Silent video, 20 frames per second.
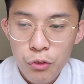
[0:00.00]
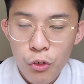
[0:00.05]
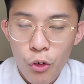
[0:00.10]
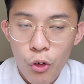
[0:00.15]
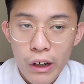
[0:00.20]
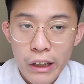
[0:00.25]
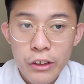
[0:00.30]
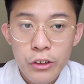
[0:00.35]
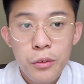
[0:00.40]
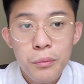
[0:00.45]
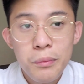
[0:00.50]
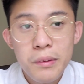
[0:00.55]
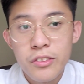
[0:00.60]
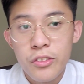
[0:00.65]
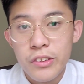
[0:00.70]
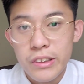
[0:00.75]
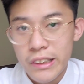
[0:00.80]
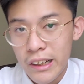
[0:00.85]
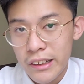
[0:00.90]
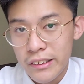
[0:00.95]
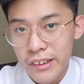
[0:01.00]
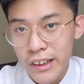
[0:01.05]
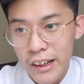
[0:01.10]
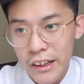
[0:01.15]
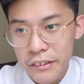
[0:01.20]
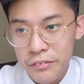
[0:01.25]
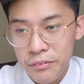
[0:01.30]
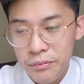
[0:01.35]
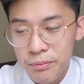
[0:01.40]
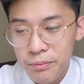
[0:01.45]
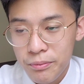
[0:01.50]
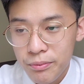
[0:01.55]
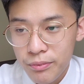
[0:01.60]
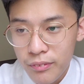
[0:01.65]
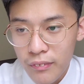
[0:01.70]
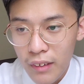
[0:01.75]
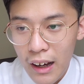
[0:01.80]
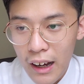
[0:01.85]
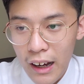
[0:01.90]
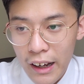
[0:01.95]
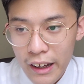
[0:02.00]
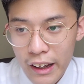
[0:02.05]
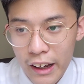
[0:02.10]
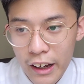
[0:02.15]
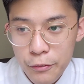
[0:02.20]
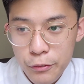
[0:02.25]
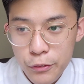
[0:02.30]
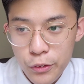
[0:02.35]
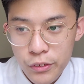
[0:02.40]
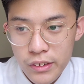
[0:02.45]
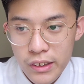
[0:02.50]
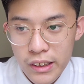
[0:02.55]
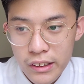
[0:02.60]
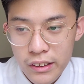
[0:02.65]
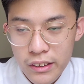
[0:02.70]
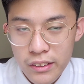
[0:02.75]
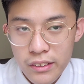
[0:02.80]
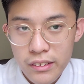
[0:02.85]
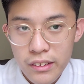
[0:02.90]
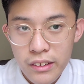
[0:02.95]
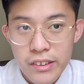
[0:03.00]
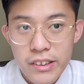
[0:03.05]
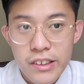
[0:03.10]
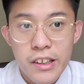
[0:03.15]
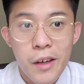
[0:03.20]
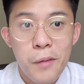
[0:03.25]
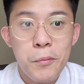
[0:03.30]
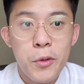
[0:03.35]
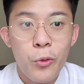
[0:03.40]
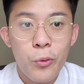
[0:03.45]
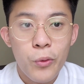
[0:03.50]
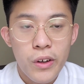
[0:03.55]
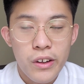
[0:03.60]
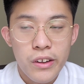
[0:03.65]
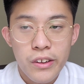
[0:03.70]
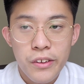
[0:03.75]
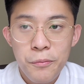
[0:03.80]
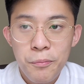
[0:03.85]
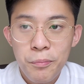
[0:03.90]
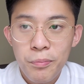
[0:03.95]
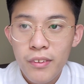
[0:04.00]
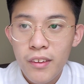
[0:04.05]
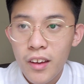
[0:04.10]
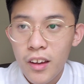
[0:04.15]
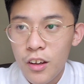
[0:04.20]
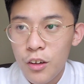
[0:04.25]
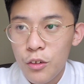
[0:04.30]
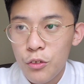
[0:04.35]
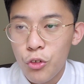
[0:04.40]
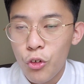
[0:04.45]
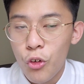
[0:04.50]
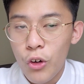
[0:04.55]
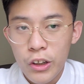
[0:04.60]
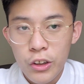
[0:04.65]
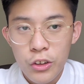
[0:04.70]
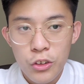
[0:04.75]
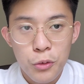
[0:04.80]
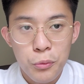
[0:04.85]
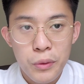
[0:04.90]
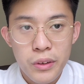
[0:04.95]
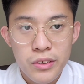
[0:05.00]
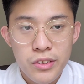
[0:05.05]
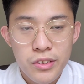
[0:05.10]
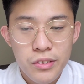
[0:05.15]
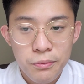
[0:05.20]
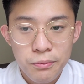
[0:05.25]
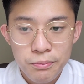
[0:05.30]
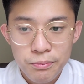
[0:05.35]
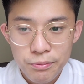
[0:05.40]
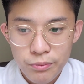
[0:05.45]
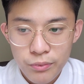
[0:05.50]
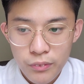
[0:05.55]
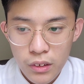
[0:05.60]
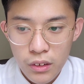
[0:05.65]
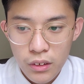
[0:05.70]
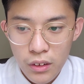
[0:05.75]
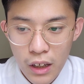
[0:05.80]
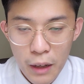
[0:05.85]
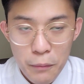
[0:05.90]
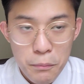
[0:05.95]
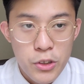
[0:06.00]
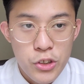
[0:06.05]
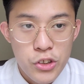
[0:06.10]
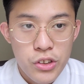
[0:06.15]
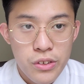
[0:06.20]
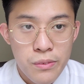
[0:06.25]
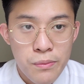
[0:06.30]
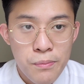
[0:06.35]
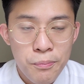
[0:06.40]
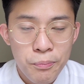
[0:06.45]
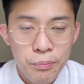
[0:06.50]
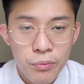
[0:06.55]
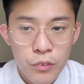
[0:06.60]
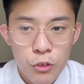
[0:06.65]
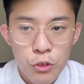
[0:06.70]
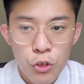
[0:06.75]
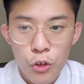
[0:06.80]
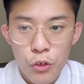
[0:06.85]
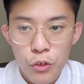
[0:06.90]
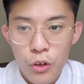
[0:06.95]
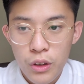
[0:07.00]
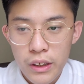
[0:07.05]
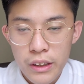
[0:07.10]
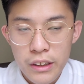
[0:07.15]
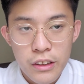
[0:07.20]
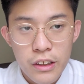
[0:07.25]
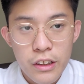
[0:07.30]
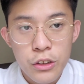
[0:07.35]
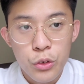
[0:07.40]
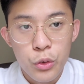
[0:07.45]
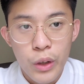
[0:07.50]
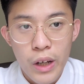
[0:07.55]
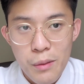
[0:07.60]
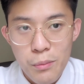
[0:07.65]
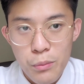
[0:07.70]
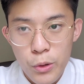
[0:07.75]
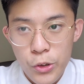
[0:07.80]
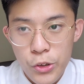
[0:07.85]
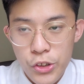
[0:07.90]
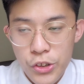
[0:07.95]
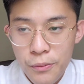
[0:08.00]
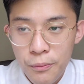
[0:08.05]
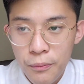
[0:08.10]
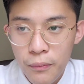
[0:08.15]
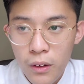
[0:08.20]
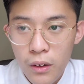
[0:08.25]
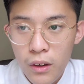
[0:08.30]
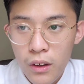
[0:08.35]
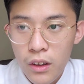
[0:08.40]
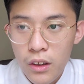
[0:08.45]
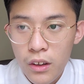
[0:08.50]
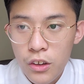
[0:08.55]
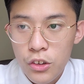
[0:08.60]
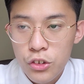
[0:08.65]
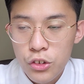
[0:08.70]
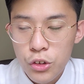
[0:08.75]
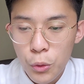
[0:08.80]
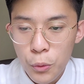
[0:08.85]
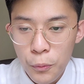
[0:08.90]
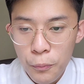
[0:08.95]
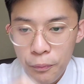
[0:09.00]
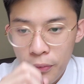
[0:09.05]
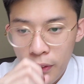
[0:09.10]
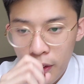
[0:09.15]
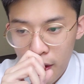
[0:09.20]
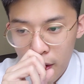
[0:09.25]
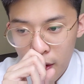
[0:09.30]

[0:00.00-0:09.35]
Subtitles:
For economics, on the other hand, I have to take the TMUA for economics admission into Cambridge. So